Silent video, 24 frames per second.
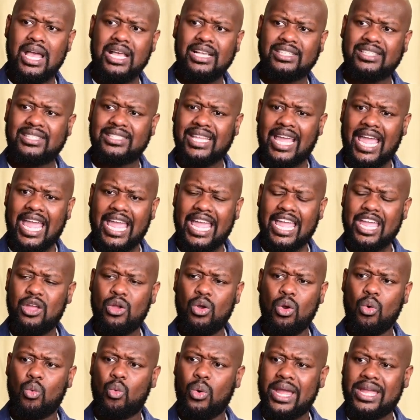say
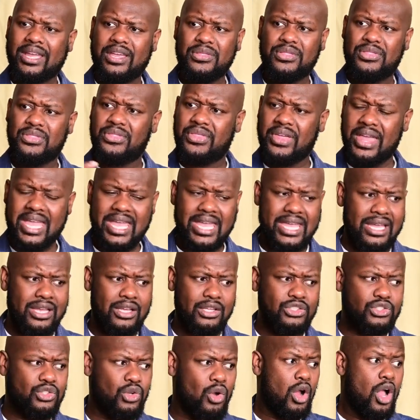wicked
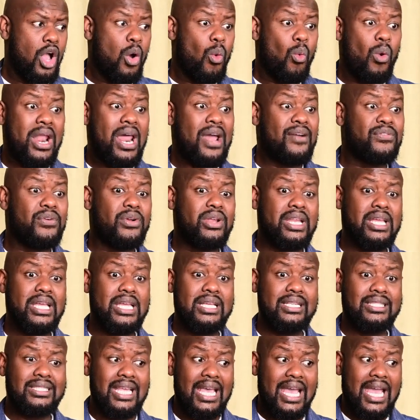things or whatever it
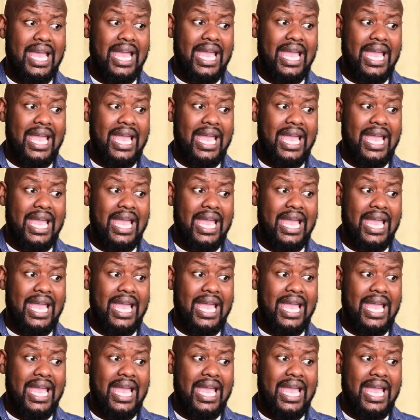is.